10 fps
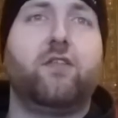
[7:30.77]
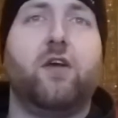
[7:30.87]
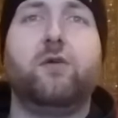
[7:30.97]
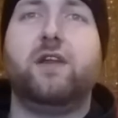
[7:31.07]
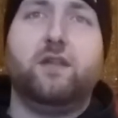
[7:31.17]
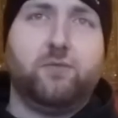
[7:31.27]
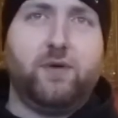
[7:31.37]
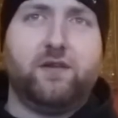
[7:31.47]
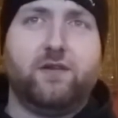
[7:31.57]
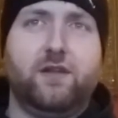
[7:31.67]
totally
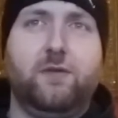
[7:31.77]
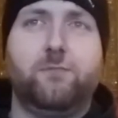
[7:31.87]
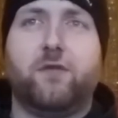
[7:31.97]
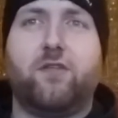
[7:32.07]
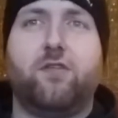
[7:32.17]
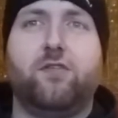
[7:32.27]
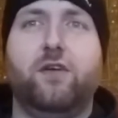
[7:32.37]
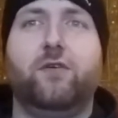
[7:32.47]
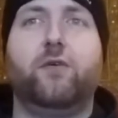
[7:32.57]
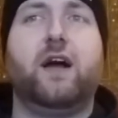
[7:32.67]
independently but
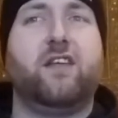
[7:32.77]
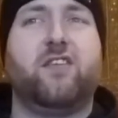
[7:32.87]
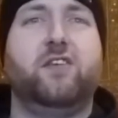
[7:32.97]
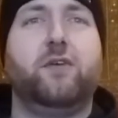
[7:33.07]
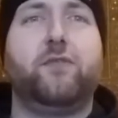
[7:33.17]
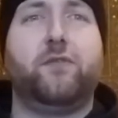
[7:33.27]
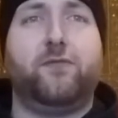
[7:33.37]
still has enough of a